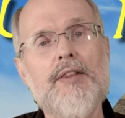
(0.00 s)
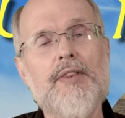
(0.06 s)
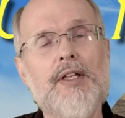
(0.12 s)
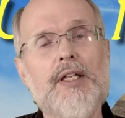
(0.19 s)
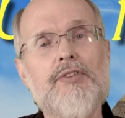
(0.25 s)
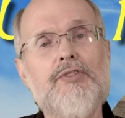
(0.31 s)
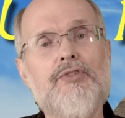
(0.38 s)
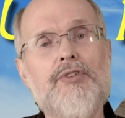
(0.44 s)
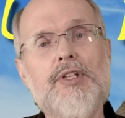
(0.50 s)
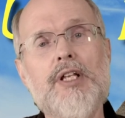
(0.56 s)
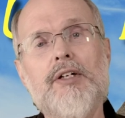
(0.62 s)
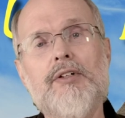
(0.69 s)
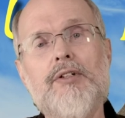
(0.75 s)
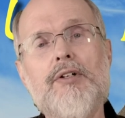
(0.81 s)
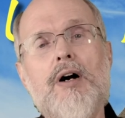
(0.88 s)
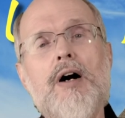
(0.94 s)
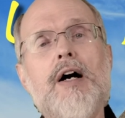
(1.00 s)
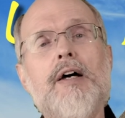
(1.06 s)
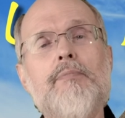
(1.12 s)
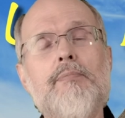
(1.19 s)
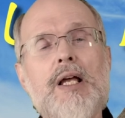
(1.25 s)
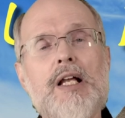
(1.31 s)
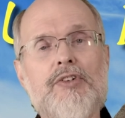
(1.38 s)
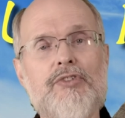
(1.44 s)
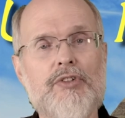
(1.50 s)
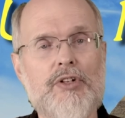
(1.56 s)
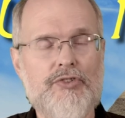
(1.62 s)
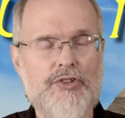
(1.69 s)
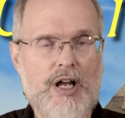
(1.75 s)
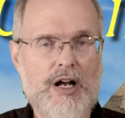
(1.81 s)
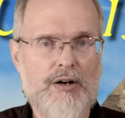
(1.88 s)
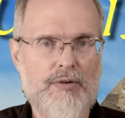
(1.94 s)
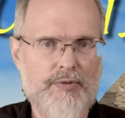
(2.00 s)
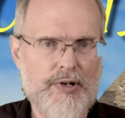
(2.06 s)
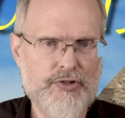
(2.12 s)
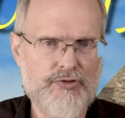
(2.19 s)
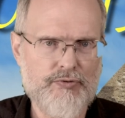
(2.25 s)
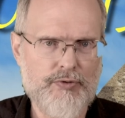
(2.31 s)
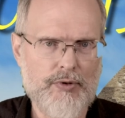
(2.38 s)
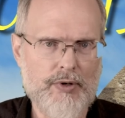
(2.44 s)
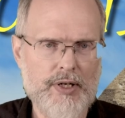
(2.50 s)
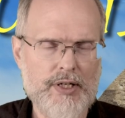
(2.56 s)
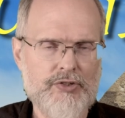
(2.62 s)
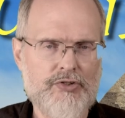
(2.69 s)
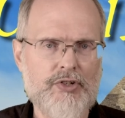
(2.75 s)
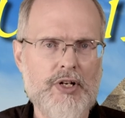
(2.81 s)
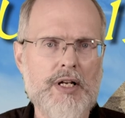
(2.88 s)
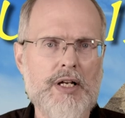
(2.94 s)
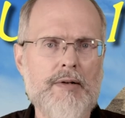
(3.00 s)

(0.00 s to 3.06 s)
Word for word: that God makes the sacrifice for us.